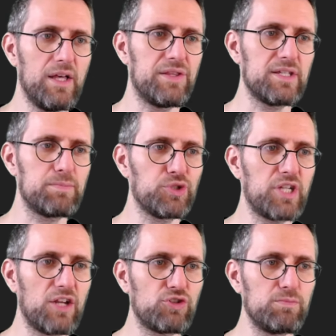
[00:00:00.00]
this
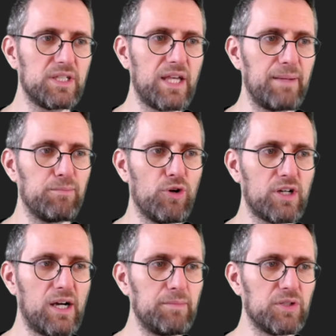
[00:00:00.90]
mutation became more
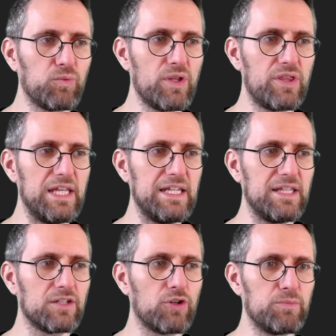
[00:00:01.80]
common within
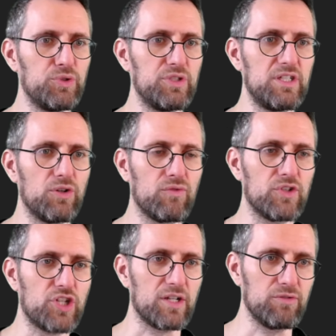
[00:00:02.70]
the community over
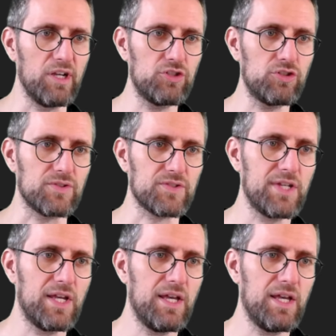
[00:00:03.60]
generations.